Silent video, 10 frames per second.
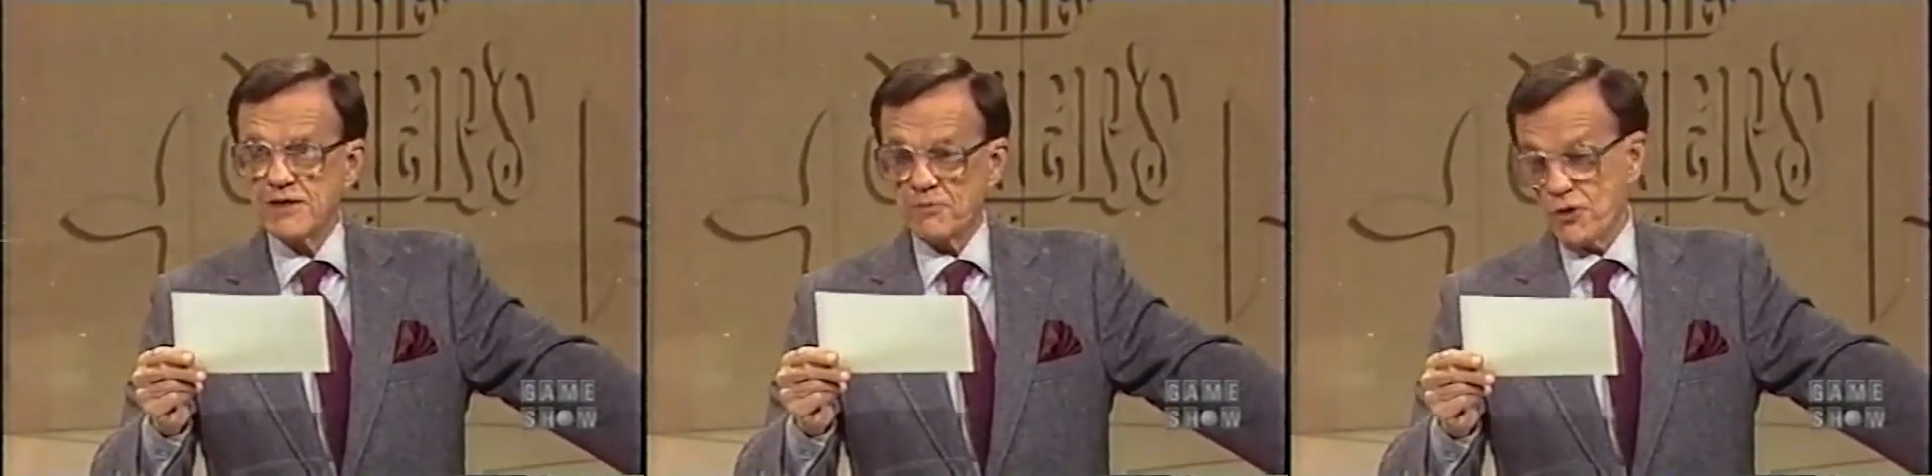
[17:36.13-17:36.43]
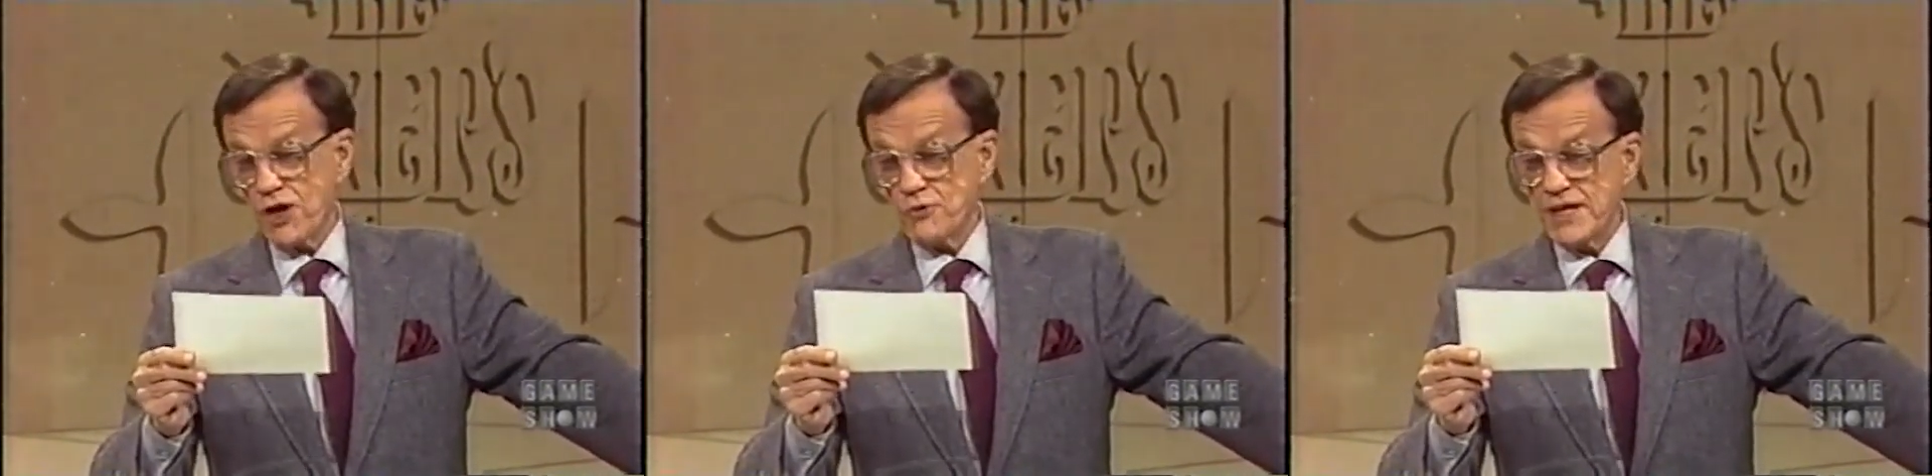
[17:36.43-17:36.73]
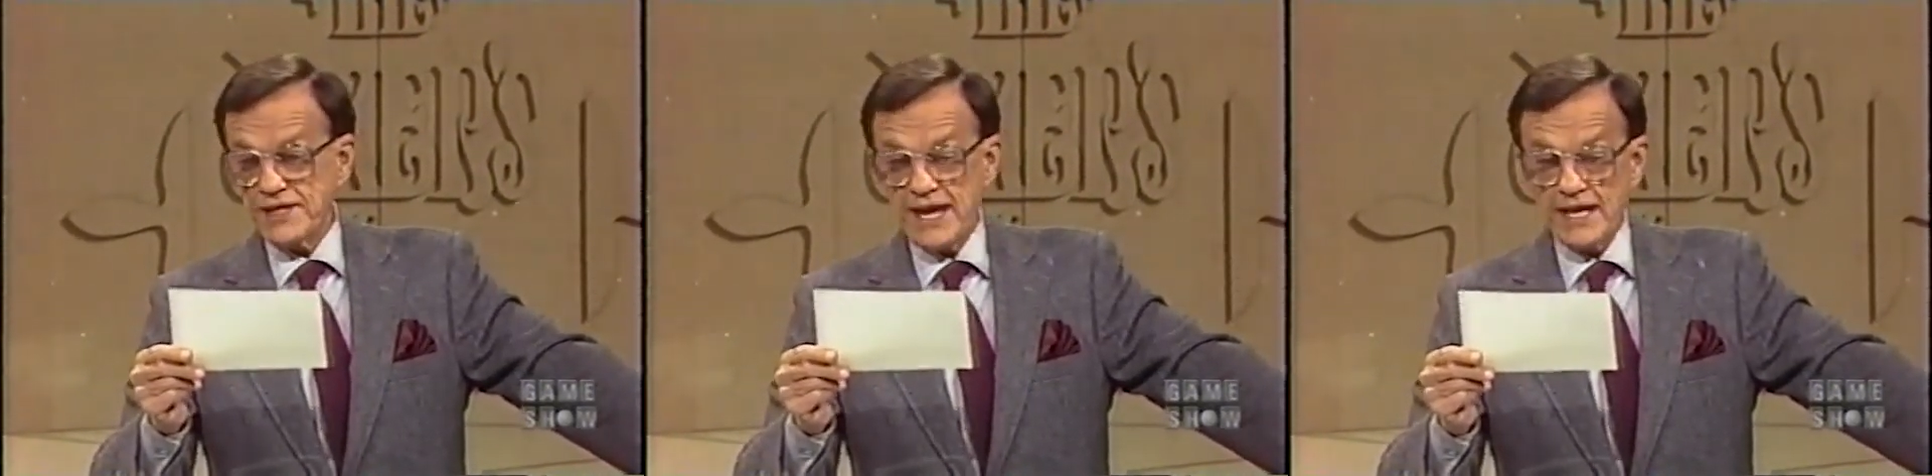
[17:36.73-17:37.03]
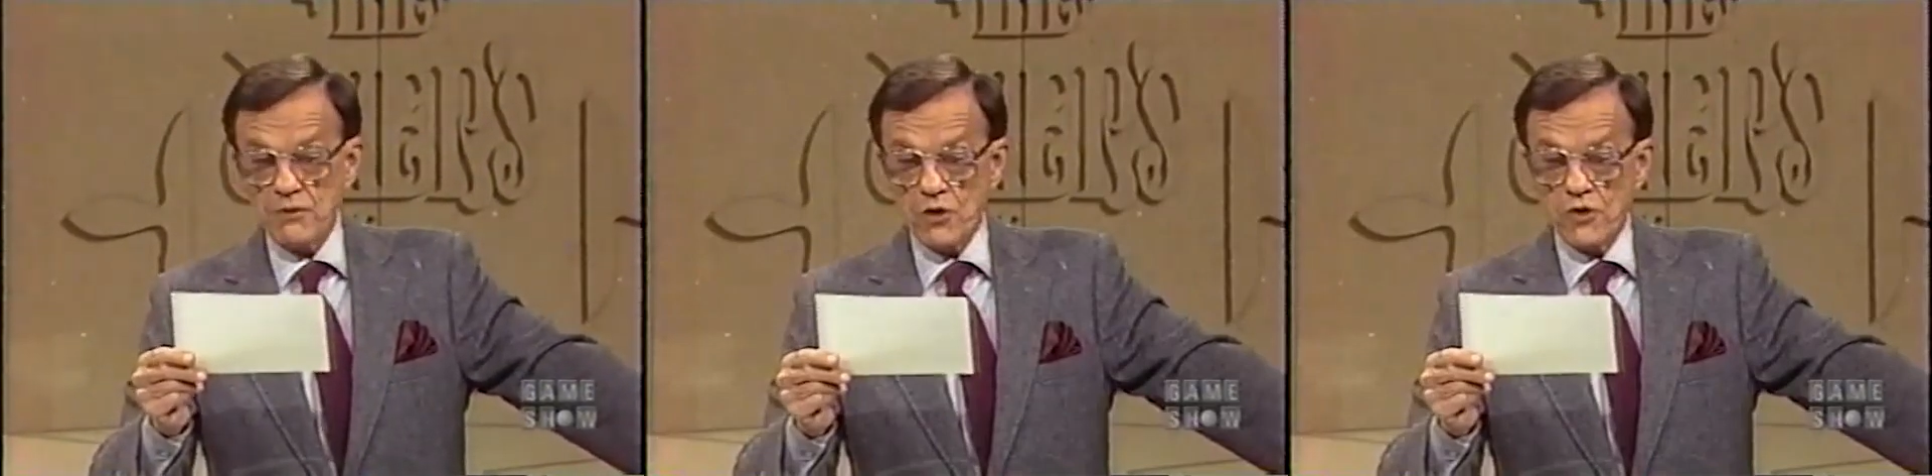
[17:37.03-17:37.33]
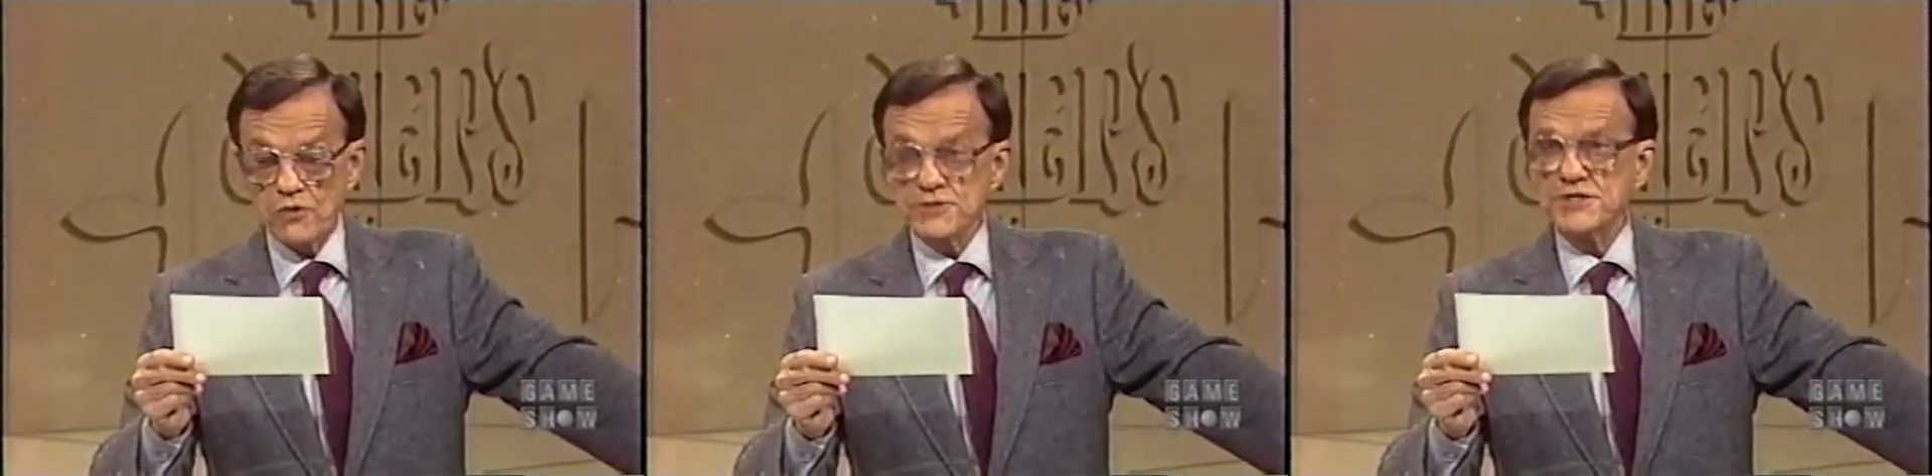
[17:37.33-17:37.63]
Broadway Danny
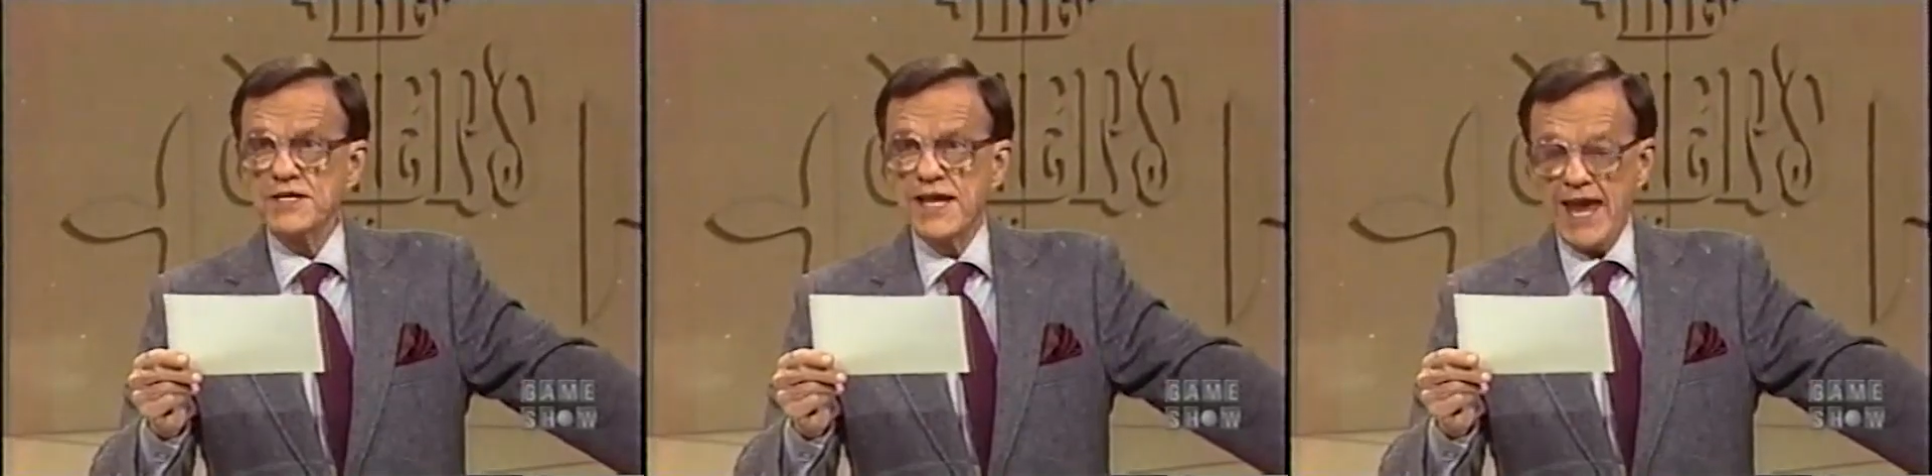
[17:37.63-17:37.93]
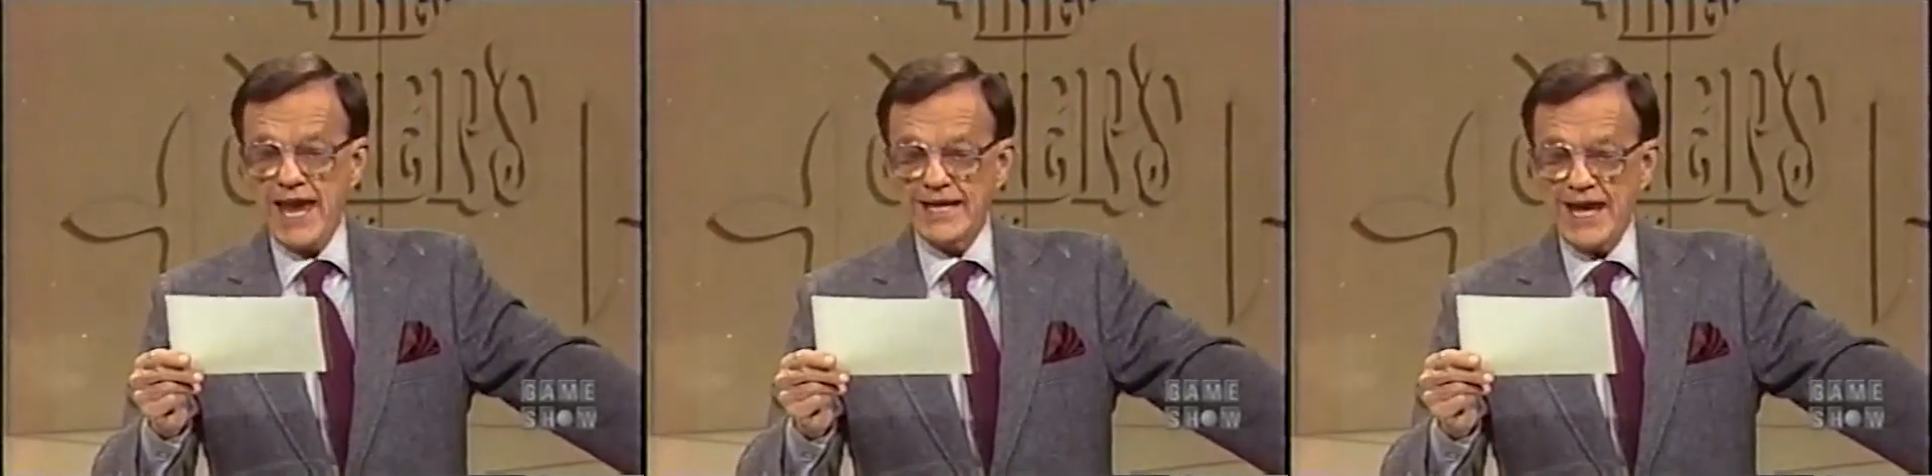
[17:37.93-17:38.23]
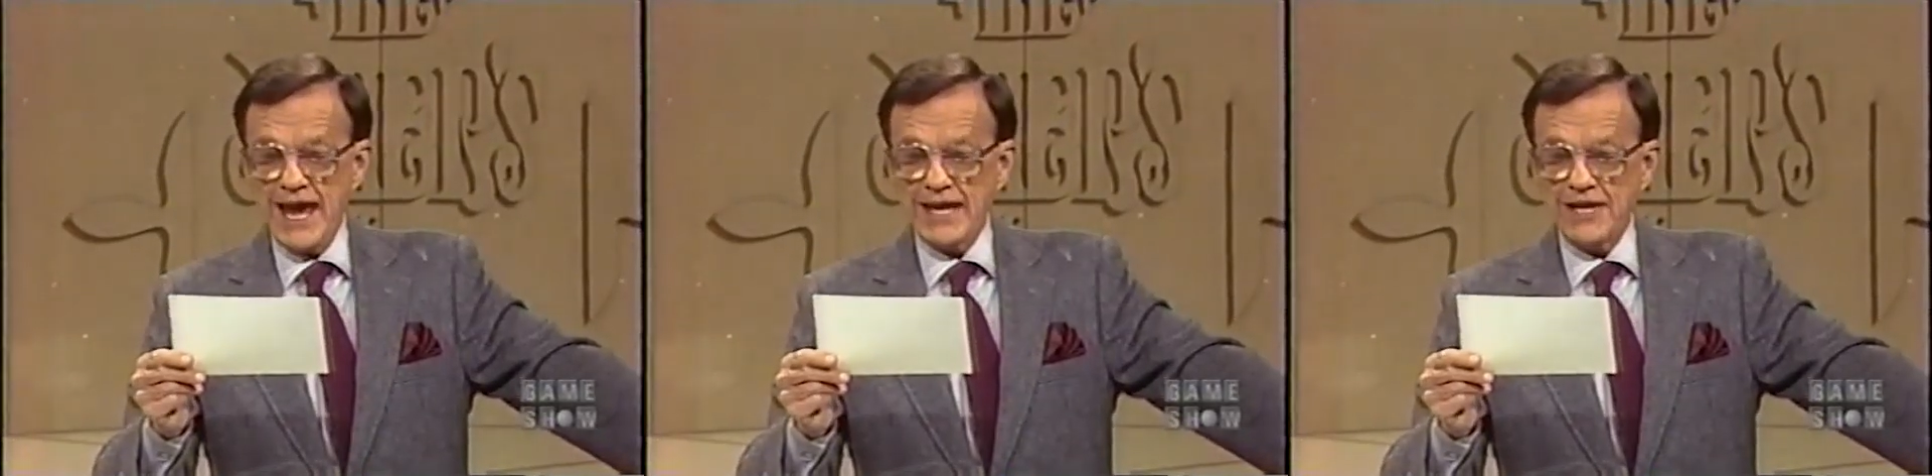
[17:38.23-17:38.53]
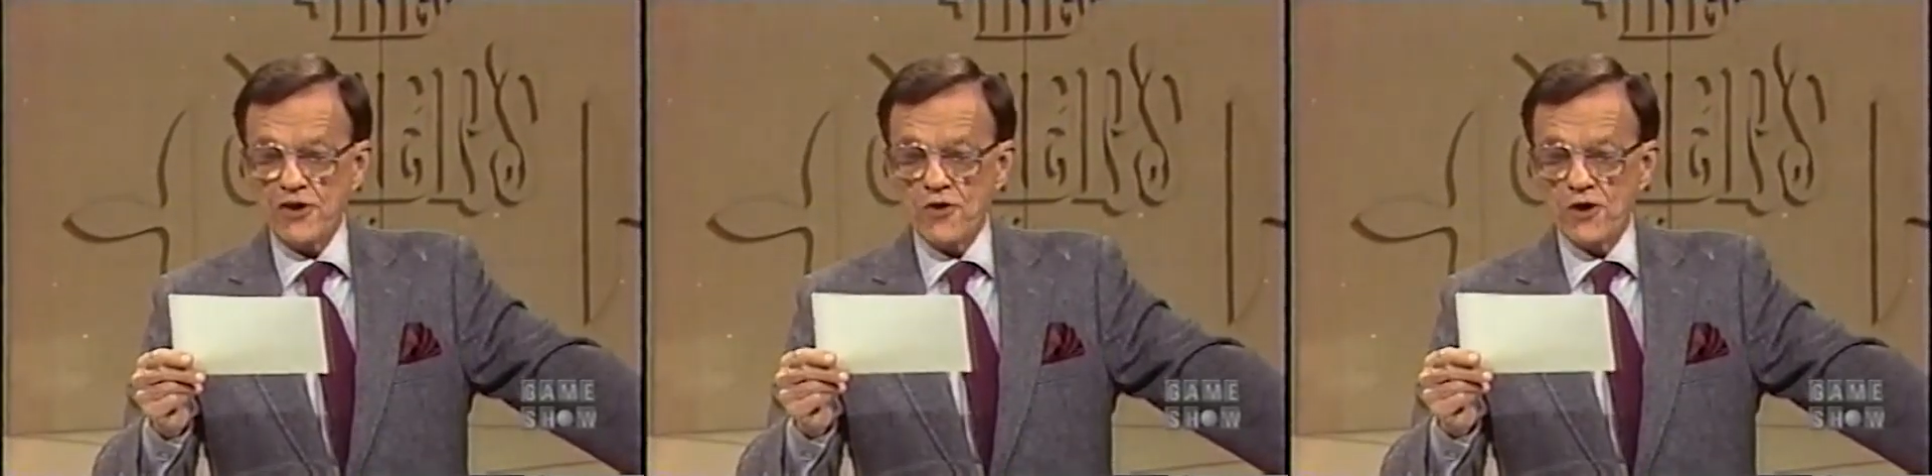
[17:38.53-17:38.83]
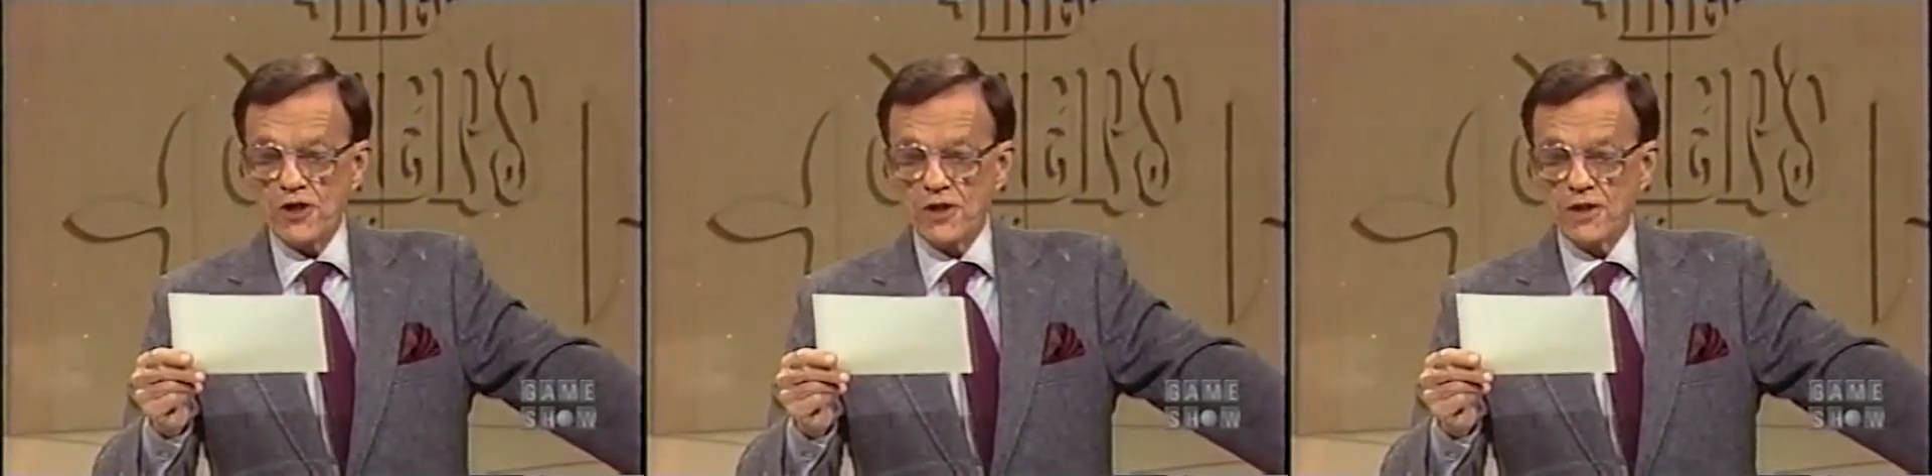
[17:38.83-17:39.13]
Rose, and Annie
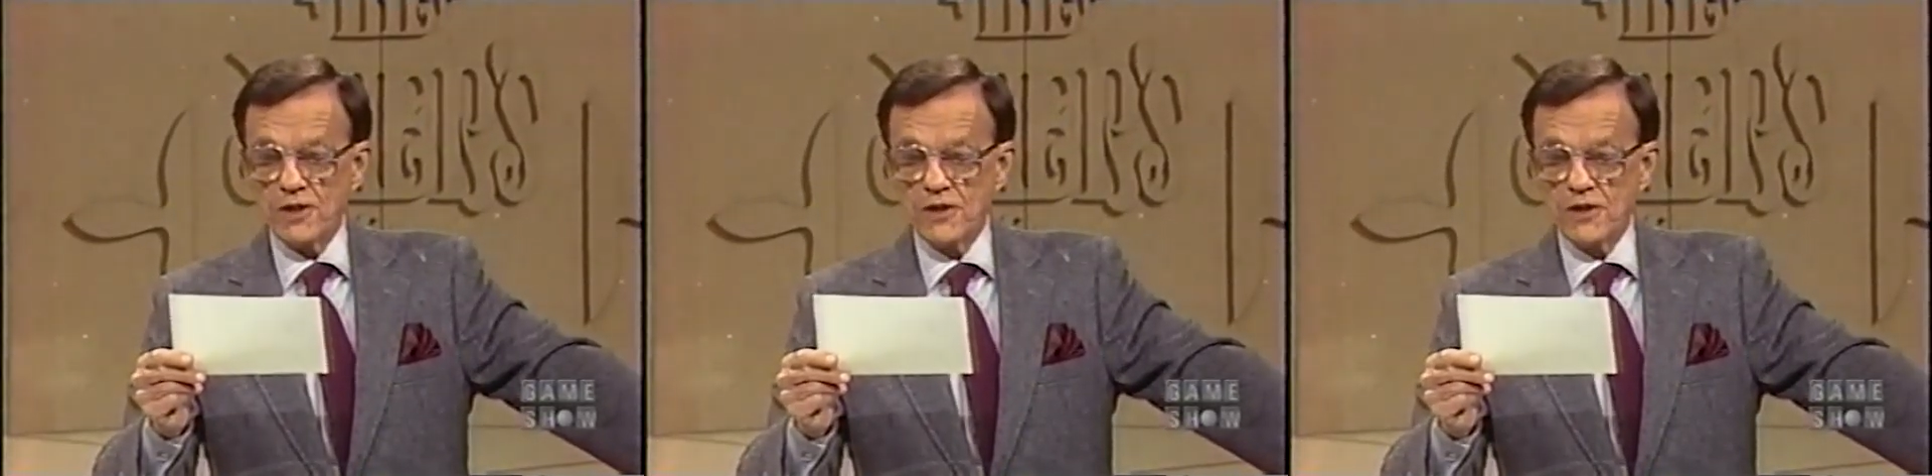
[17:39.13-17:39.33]
Hall.